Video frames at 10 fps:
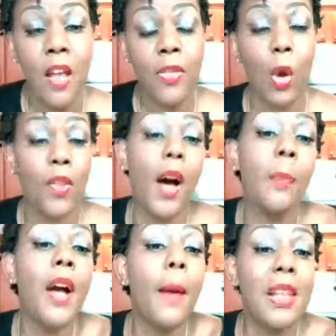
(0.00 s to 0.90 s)
or the
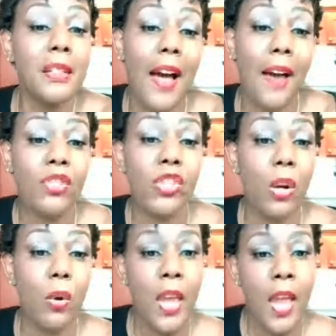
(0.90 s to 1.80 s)
upcoming live
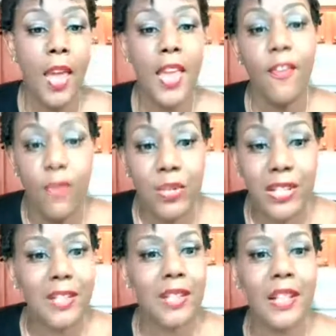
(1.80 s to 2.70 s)
show if you
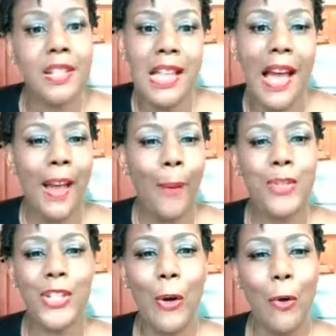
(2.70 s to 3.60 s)
send it in time.
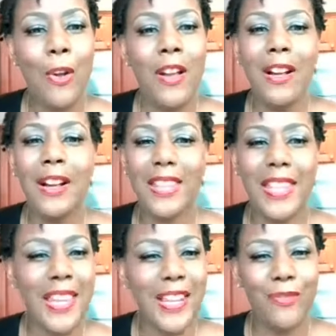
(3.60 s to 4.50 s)
So
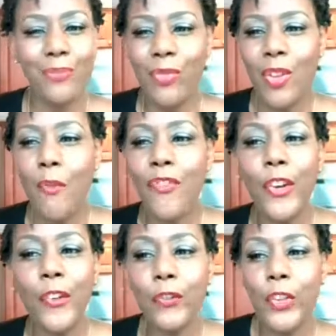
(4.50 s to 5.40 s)
again,
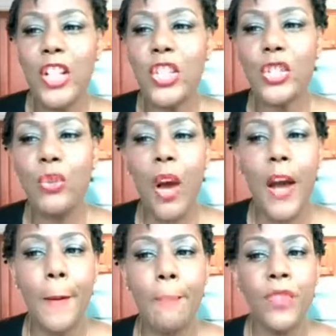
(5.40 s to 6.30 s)
feel free
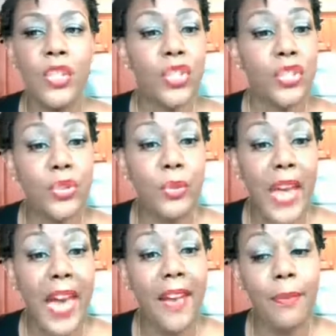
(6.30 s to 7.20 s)
to do
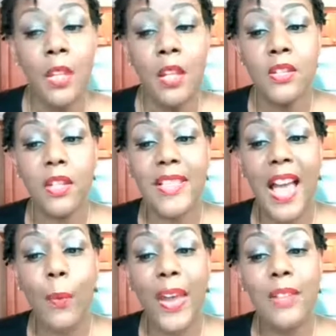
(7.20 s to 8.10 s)
that. So
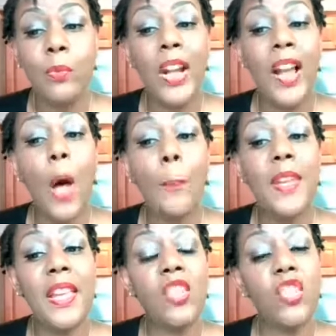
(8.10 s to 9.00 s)
that way we're
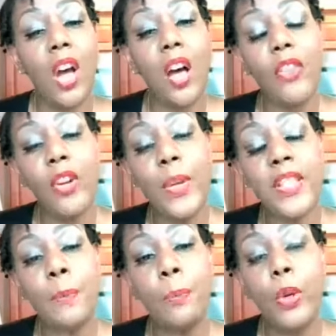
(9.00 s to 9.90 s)
helping each other. We're
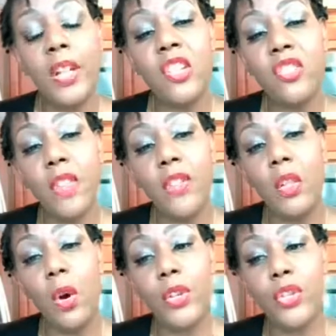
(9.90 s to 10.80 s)
supporting each other
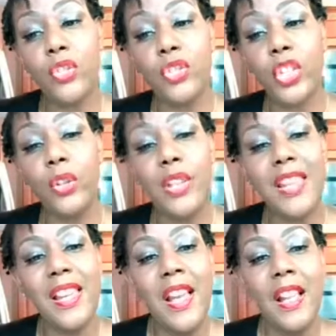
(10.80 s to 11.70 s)
along this
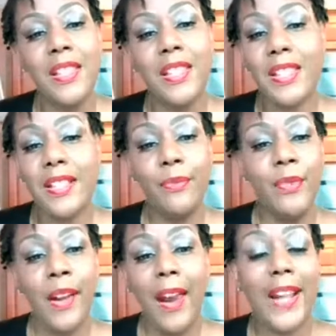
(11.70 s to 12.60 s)
journey. Listen,
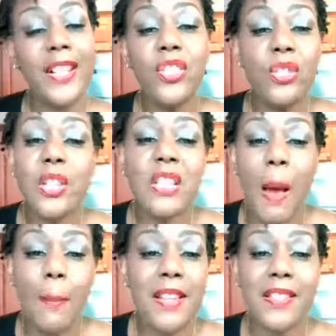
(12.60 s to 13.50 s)
I didn't do this by
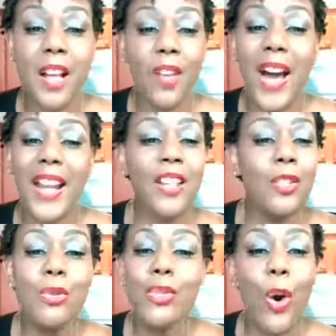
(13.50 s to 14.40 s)
myself. I didn't
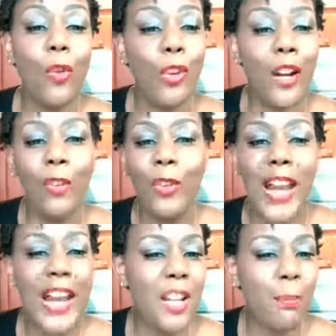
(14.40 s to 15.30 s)
lose over
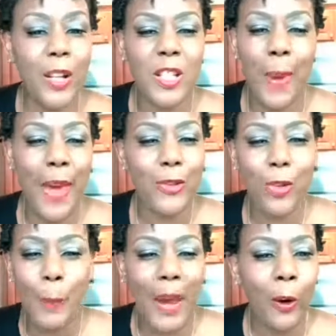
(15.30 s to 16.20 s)
80 plus pounds on
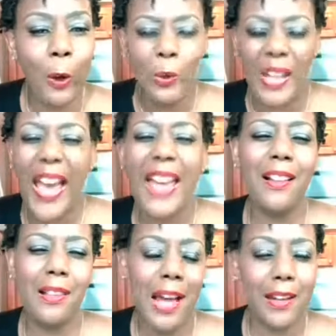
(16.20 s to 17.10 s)
my own. I had a
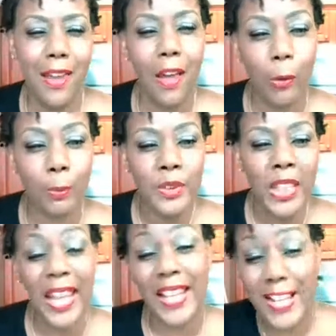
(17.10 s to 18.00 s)
lot of help,
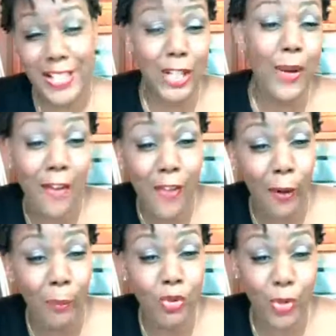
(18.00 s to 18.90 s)
and I still have help.
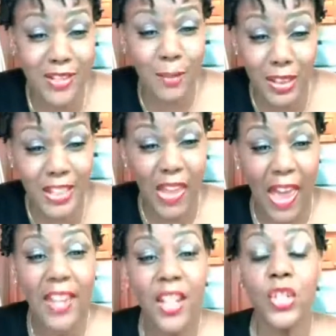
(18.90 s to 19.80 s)
Trust and believe that.
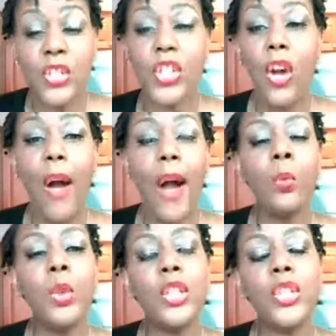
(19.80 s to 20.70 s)
So I
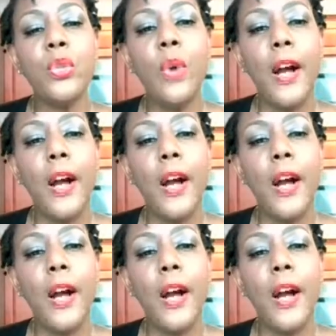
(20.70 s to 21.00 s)
want to